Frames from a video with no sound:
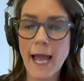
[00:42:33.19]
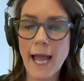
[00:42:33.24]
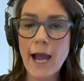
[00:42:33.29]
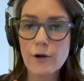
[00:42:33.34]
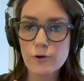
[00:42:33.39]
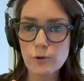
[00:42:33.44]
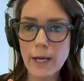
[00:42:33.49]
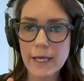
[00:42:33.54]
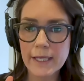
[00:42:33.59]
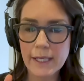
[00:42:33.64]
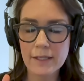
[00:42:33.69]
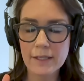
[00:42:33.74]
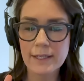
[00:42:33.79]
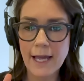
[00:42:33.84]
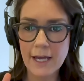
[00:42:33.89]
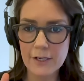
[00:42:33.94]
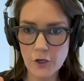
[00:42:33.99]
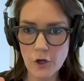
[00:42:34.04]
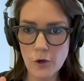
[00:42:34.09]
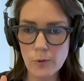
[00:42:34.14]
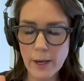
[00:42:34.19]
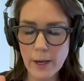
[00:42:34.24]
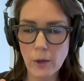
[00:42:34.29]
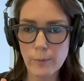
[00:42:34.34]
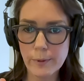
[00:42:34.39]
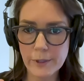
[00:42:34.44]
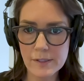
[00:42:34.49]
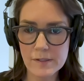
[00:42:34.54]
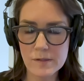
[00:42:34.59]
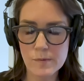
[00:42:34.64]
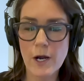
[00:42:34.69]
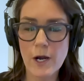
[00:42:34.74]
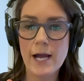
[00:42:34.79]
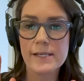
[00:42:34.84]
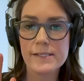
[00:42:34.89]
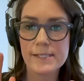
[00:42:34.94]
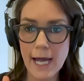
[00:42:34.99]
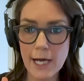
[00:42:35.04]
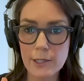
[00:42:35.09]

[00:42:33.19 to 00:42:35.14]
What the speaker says: how do I get that Nobel Peace Prize?